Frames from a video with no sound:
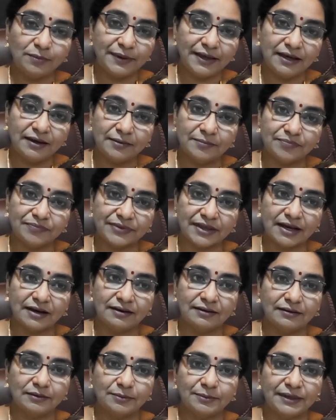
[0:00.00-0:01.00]
be
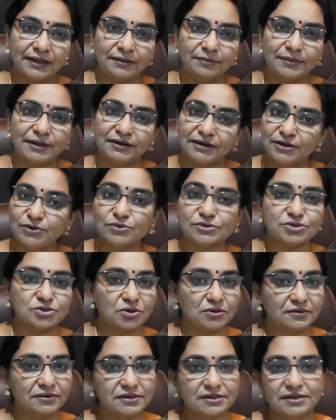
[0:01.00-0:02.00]
reused
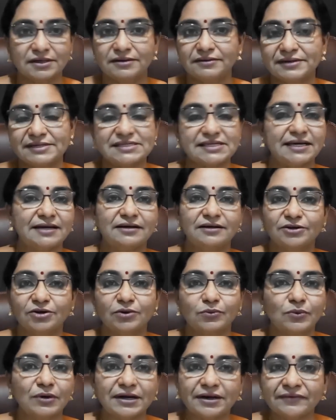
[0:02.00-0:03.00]
or recycled
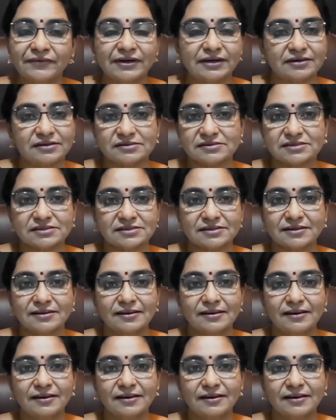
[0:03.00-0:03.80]
or whatever it is.